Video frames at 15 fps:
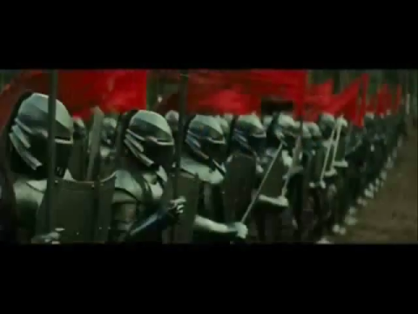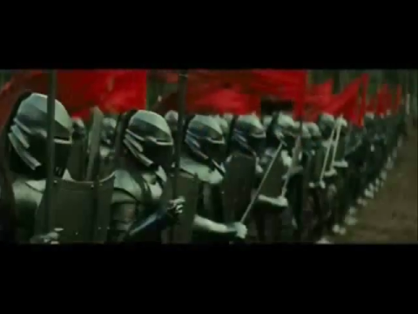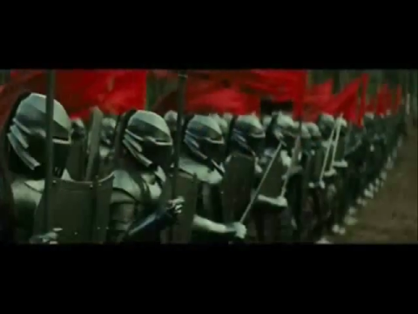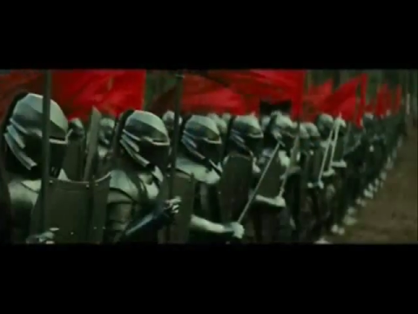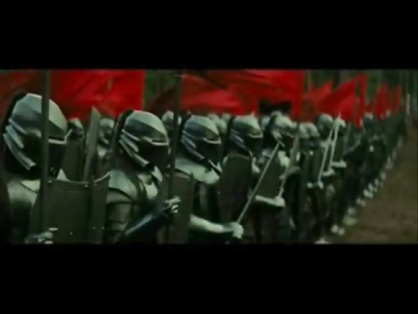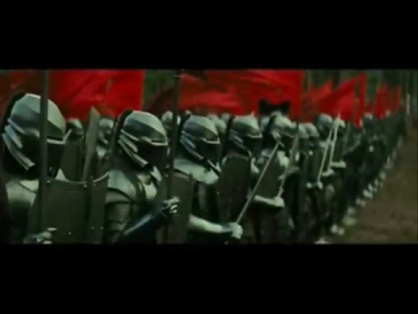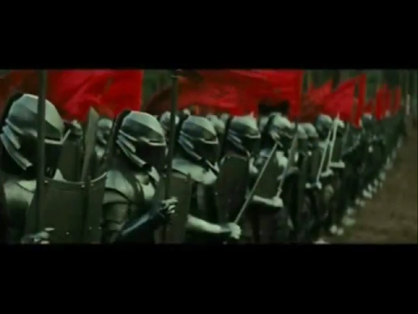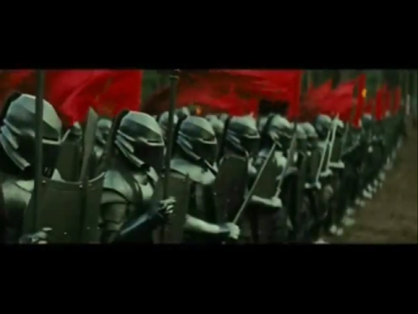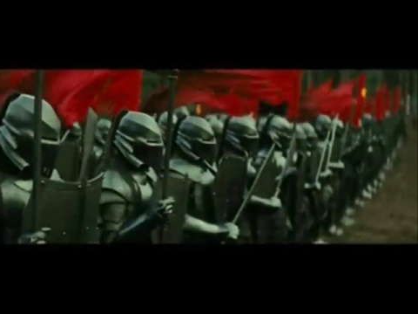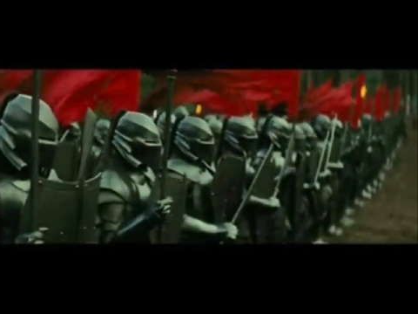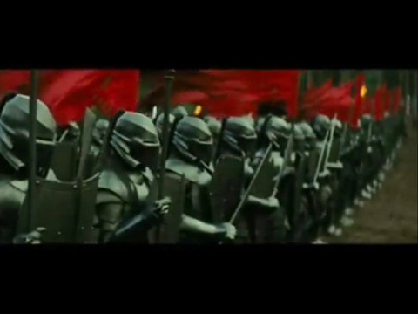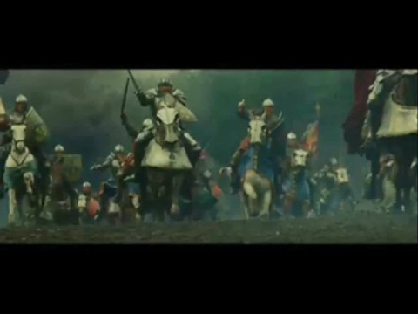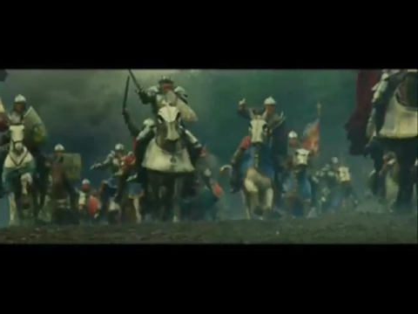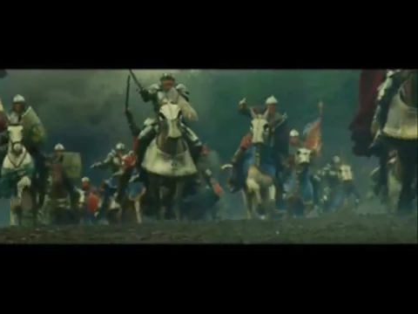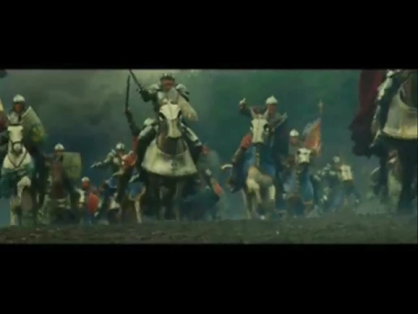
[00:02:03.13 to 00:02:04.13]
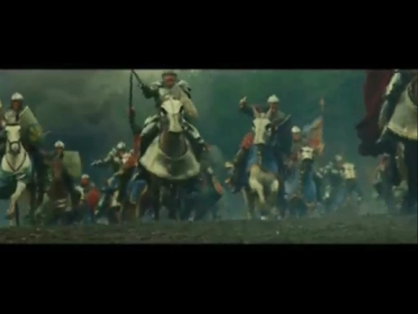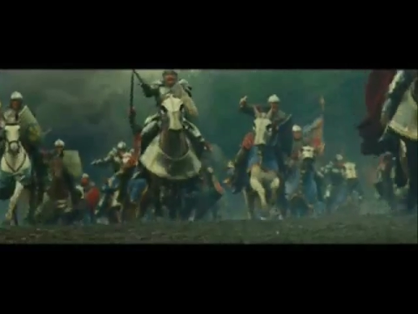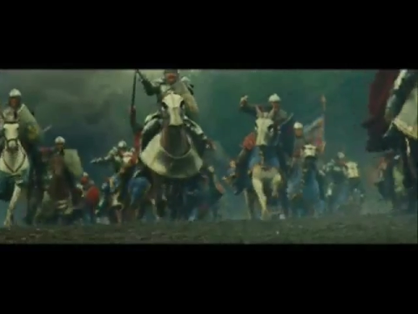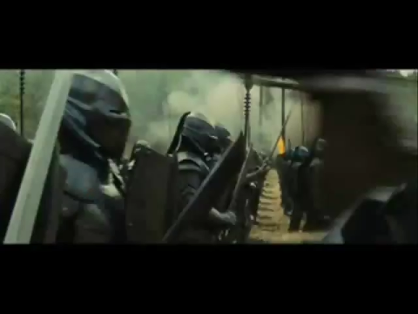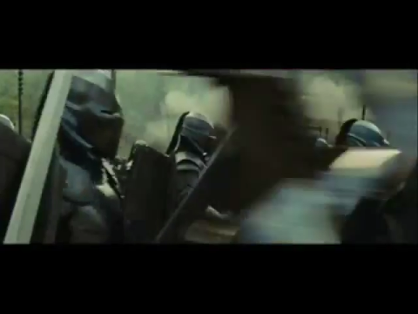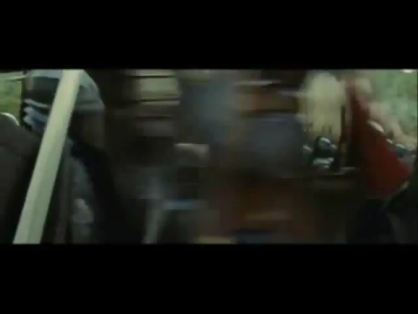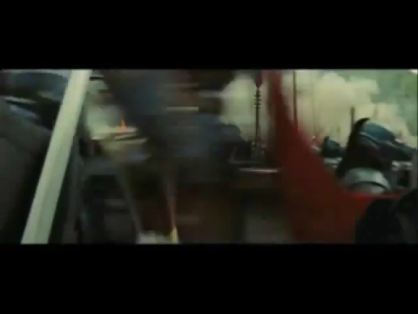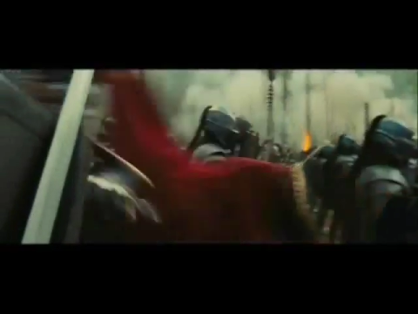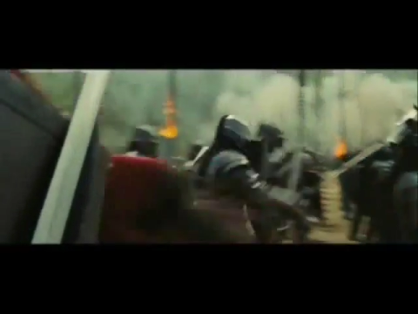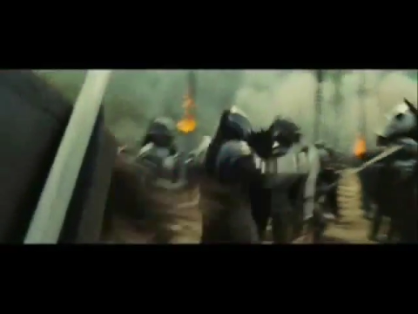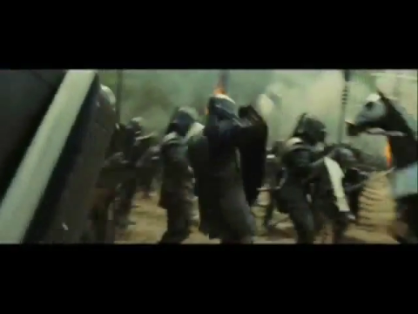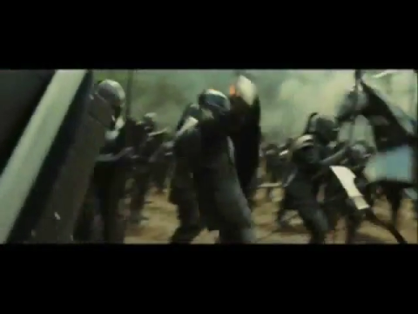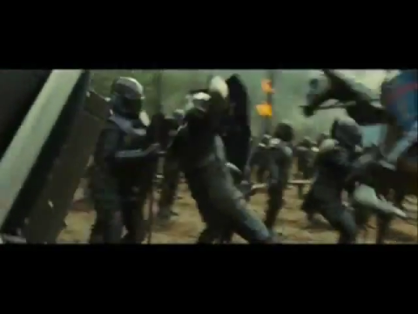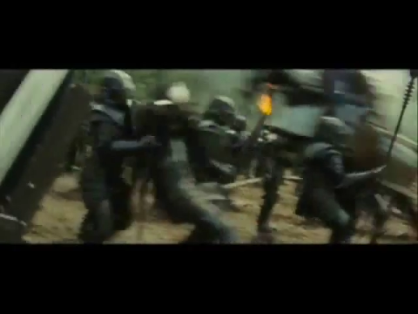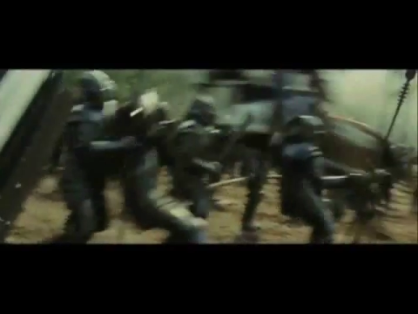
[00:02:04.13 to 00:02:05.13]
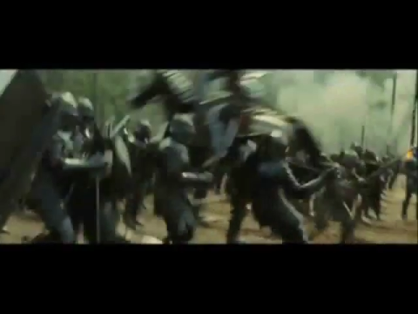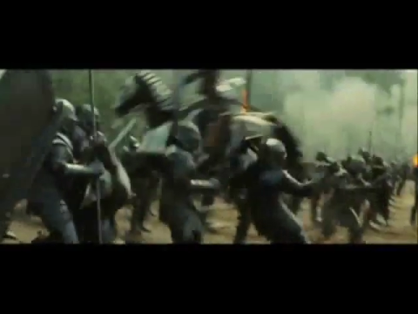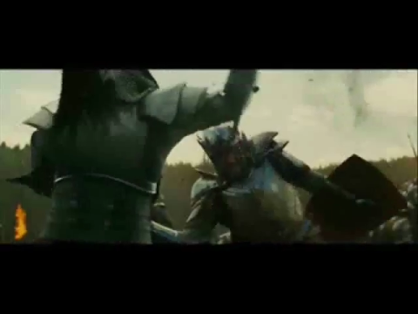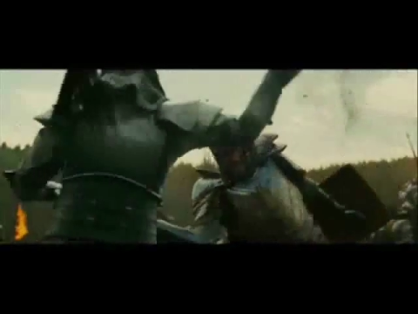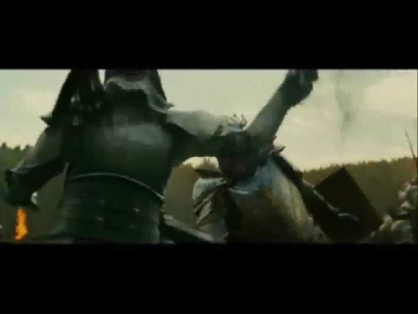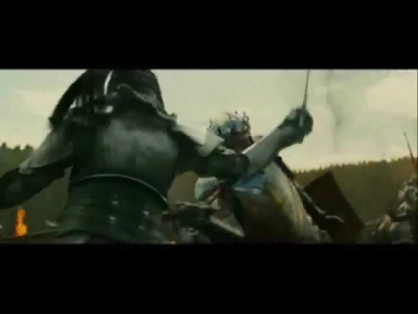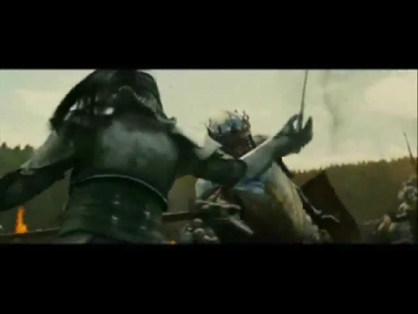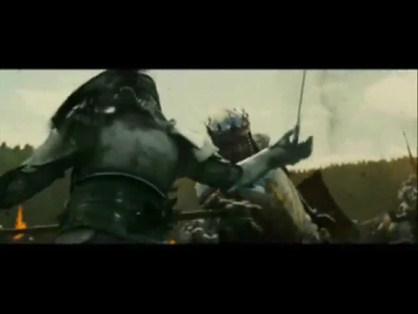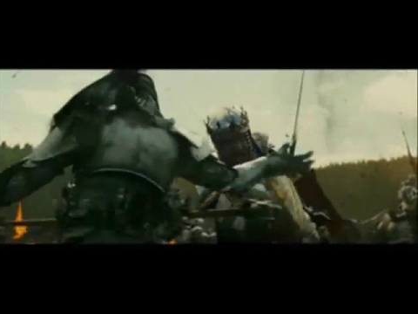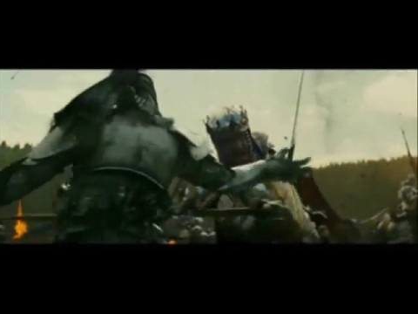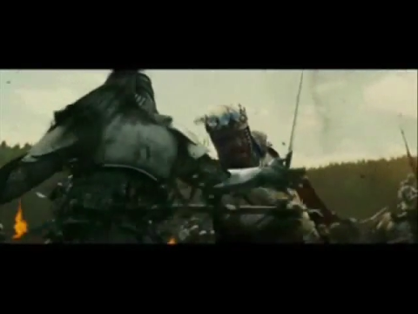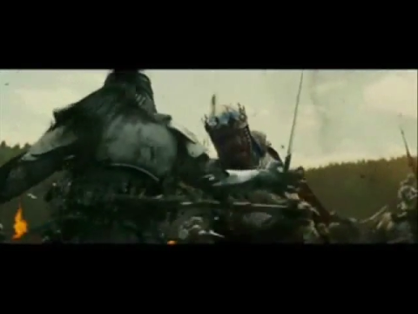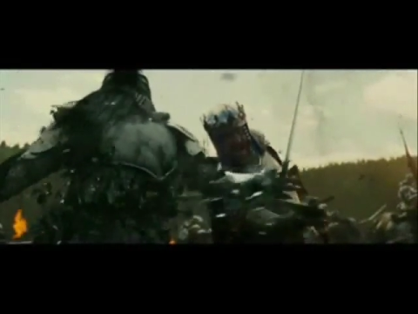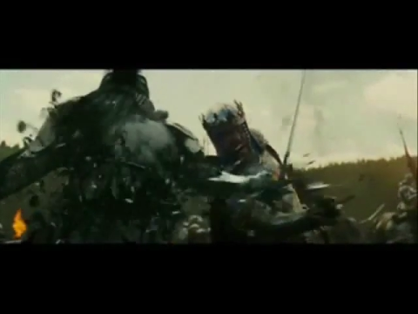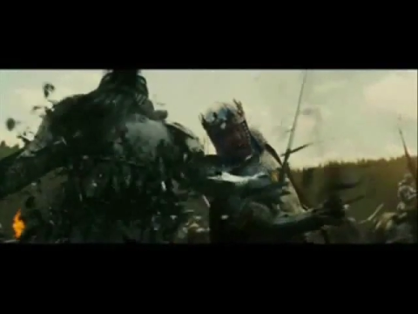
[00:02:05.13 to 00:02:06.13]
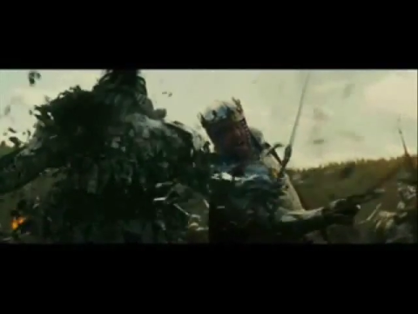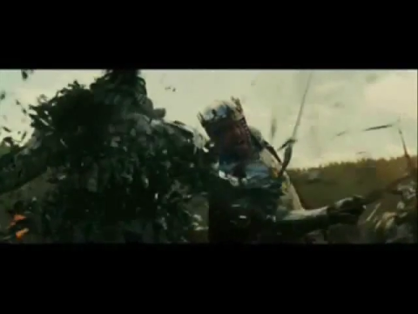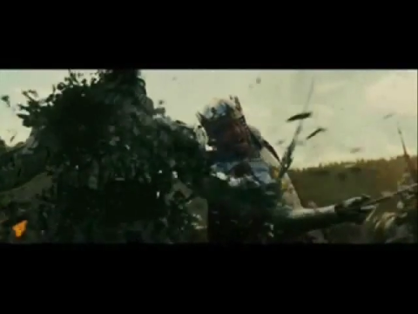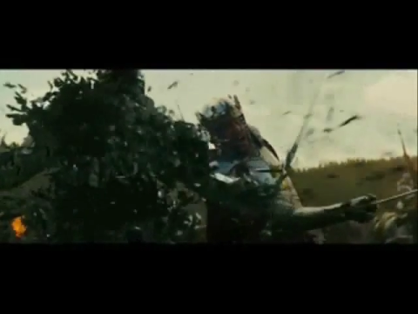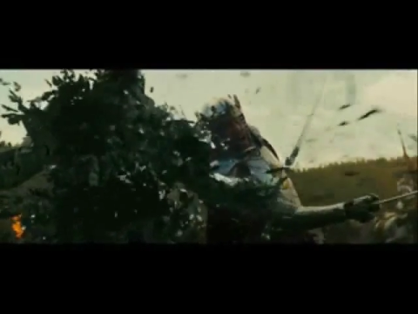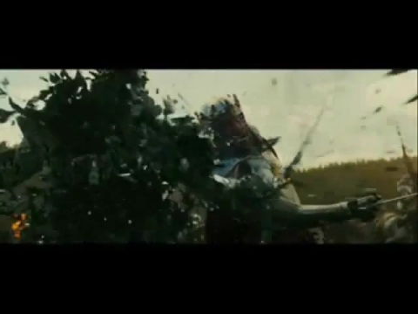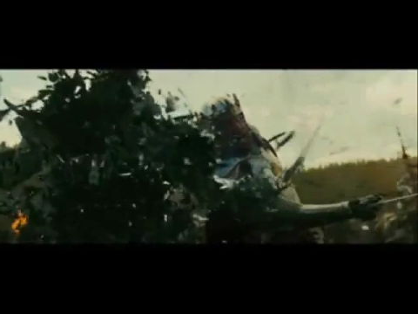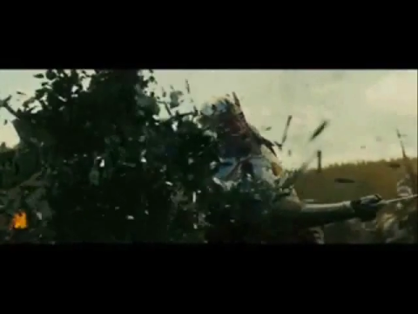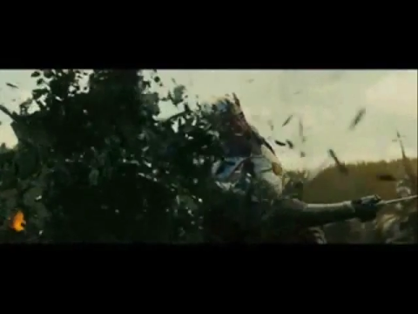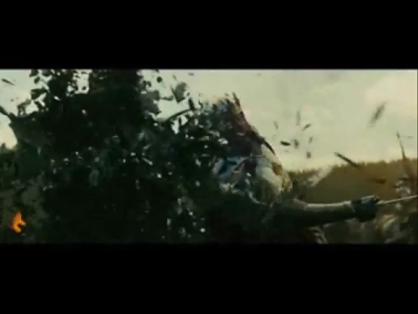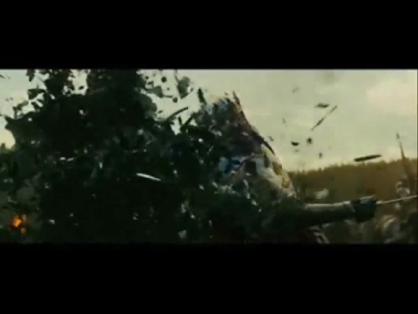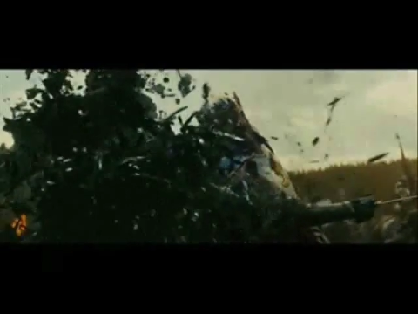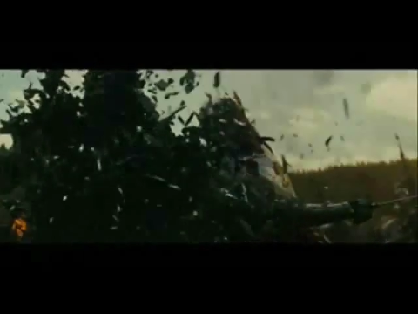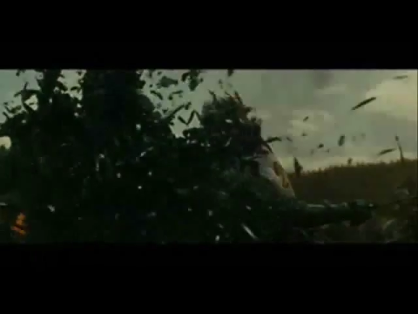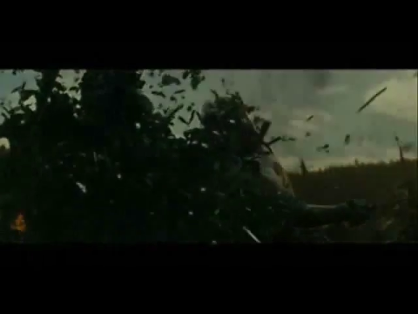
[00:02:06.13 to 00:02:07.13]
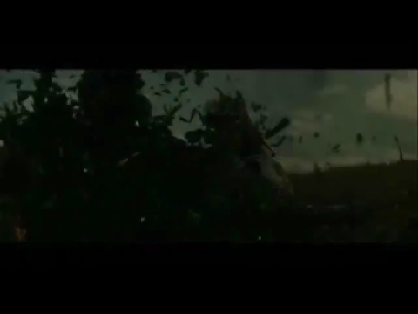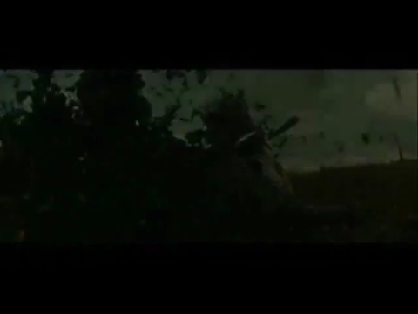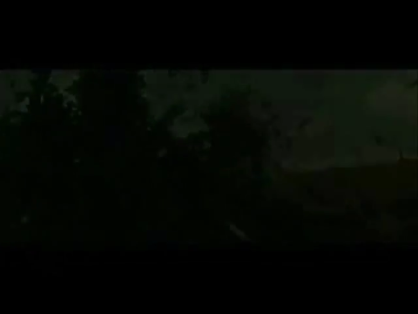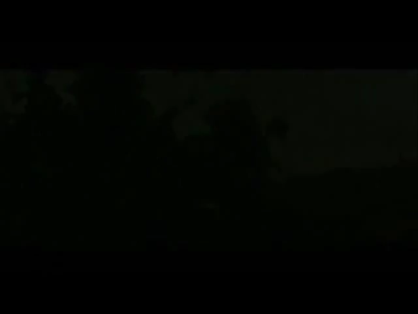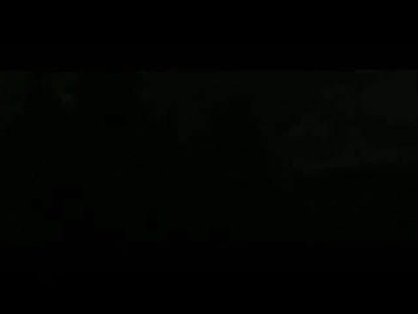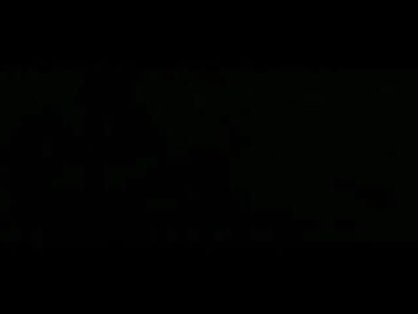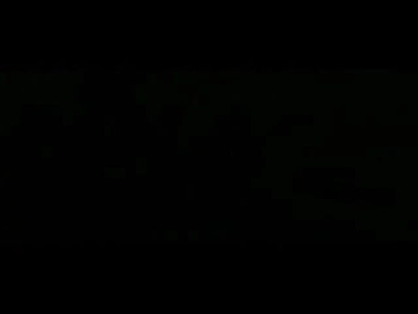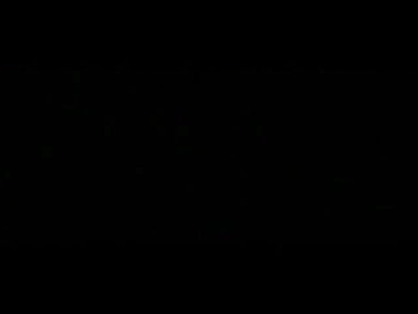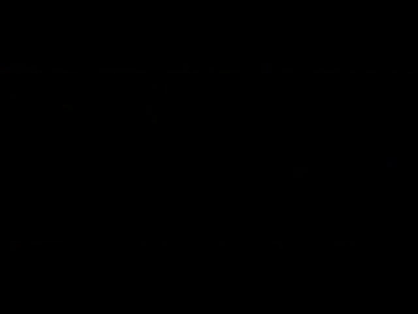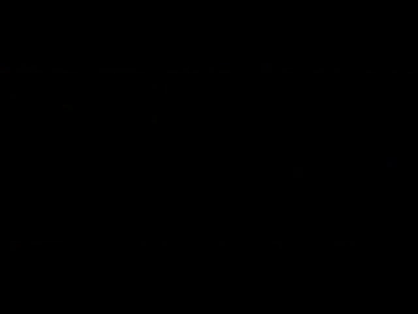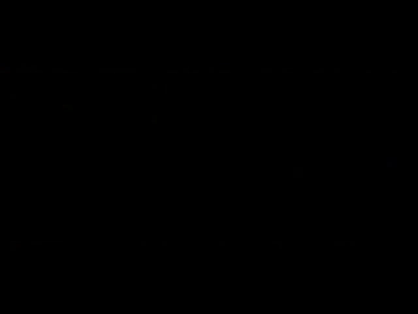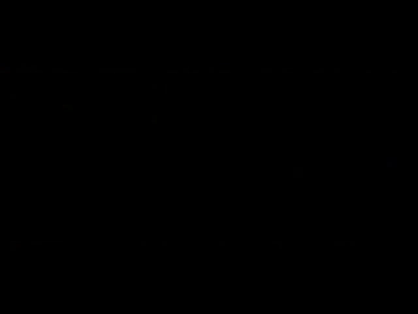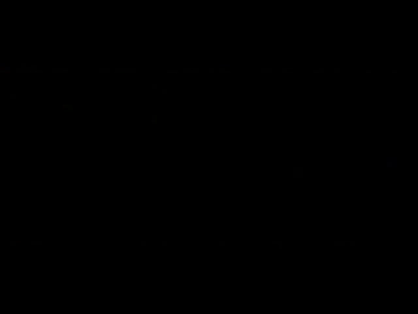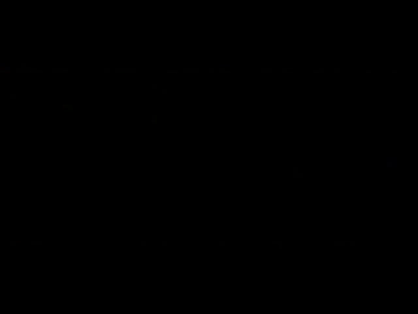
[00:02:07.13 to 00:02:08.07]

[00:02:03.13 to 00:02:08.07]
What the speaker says: (no speaker visible)